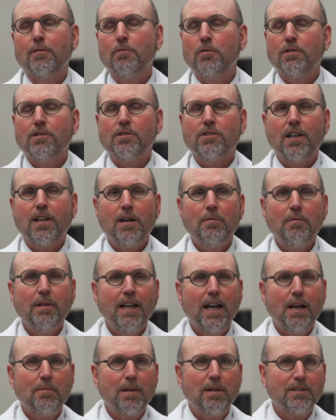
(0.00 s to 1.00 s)
that we
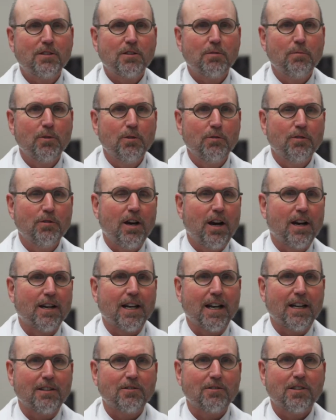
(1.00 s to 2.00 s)
need to destroy
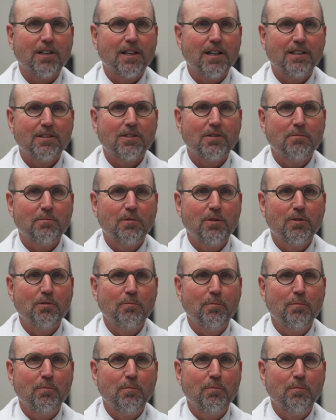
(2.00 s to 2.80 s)
and really